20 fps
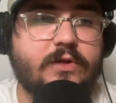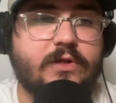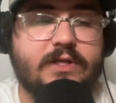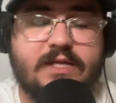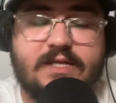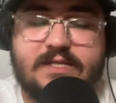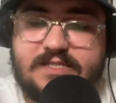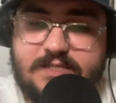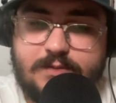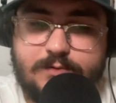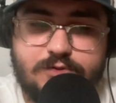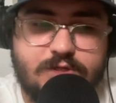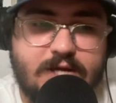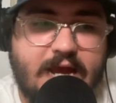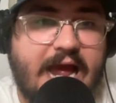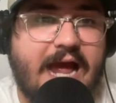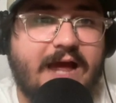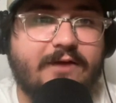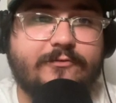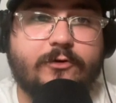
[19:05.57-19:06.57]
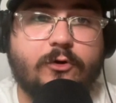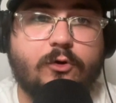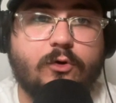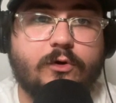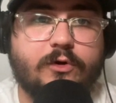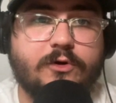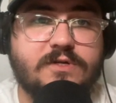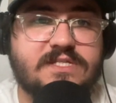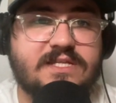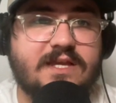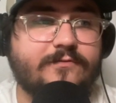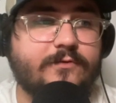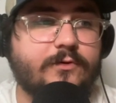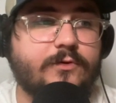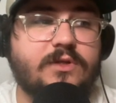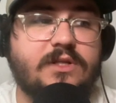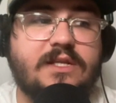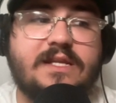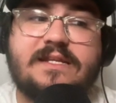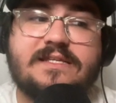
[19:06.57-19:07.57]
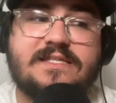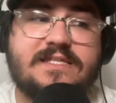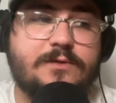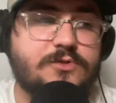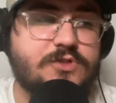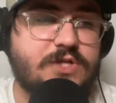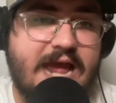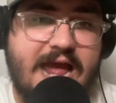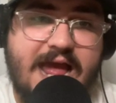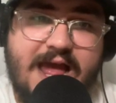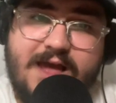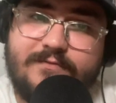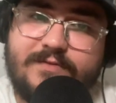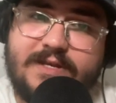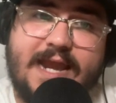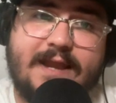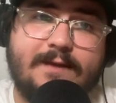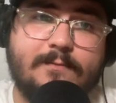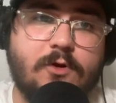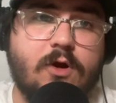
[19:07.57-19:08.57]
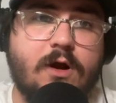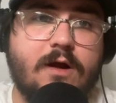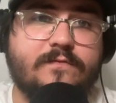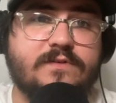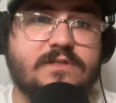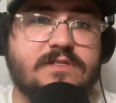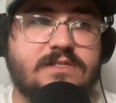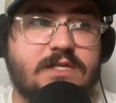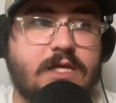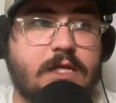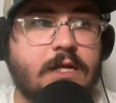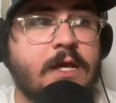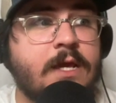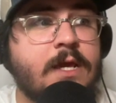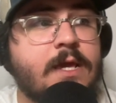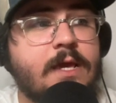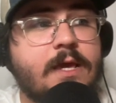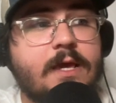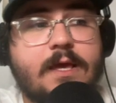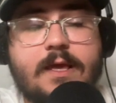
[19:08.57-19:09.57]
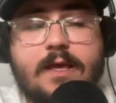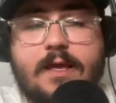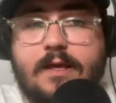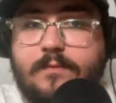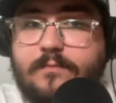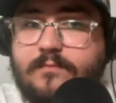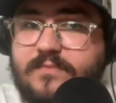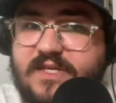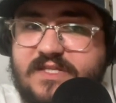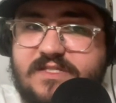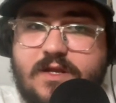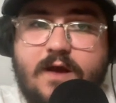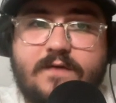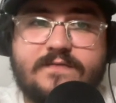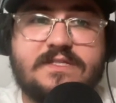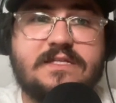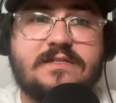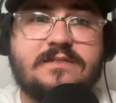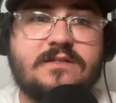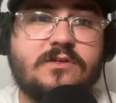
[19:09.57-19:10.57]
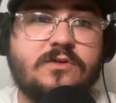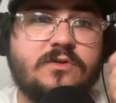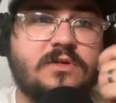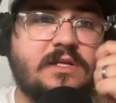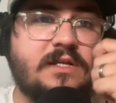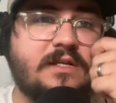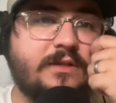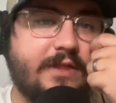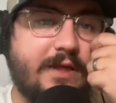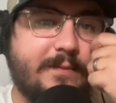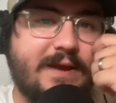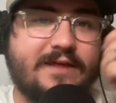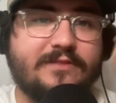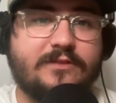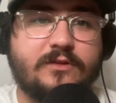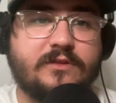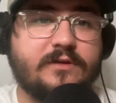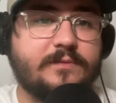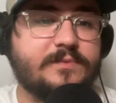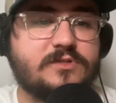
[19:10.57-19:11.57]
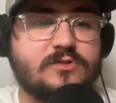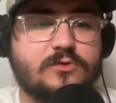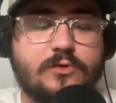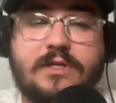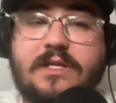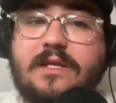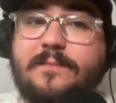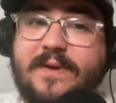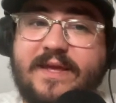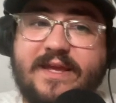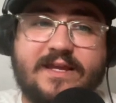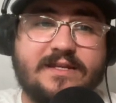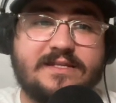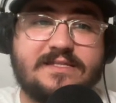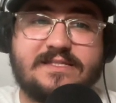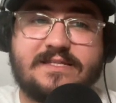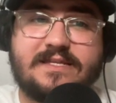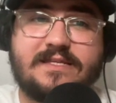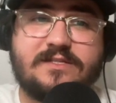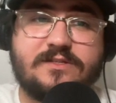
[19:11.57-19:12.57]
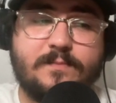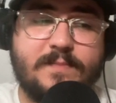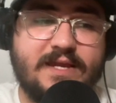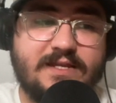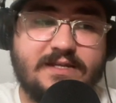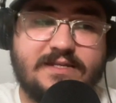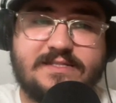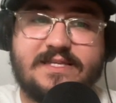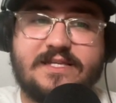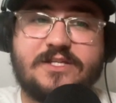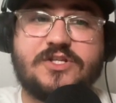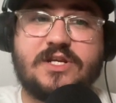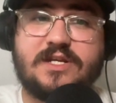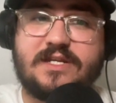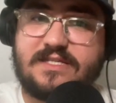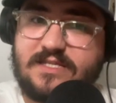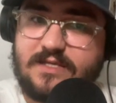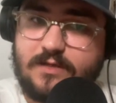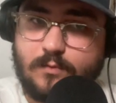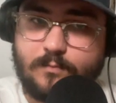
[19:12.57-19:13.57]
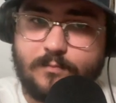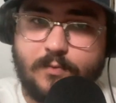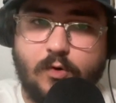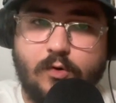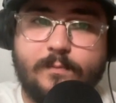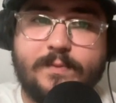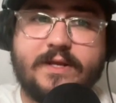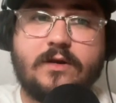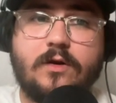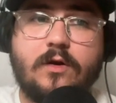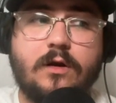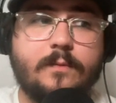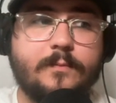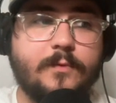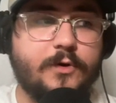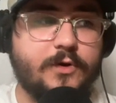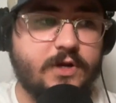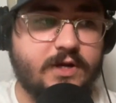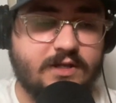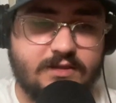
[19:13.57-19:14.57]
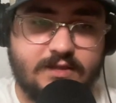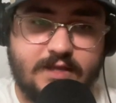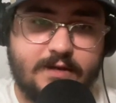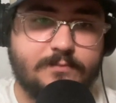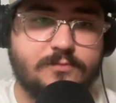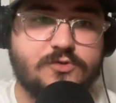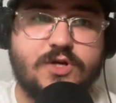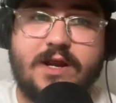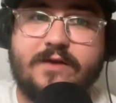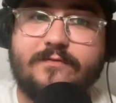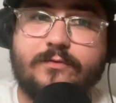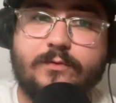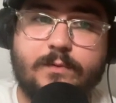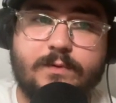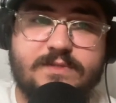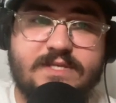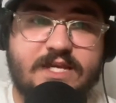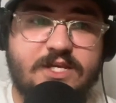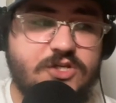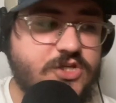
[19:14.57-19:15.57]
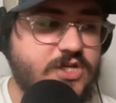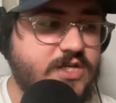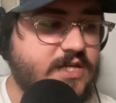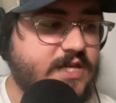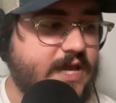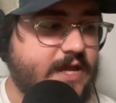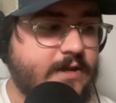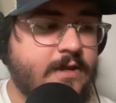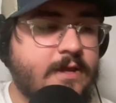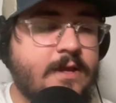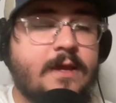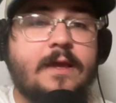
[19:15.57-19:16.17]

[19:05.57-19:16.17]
You need to see what you have in Gordon Graceffo. You need to see what you have in Adam Kaufenstein. This offseason, you need to let Matthew Liberatore, you need to make a decision. Is he a bullpen arm or are you going to let him try for the rotation again?